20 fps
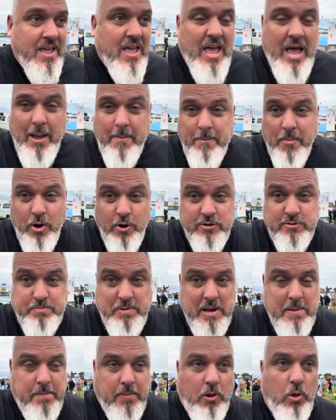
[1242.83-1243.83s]
And most
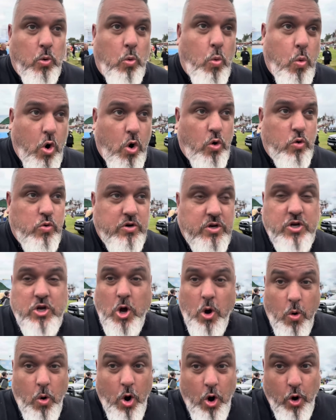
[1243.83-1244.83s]
people won't
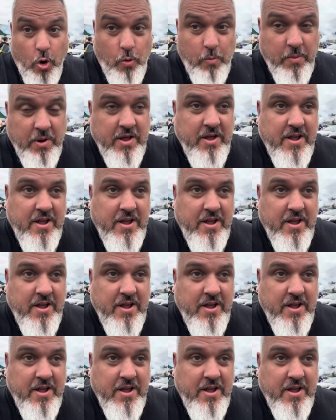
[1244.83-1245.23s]
go home.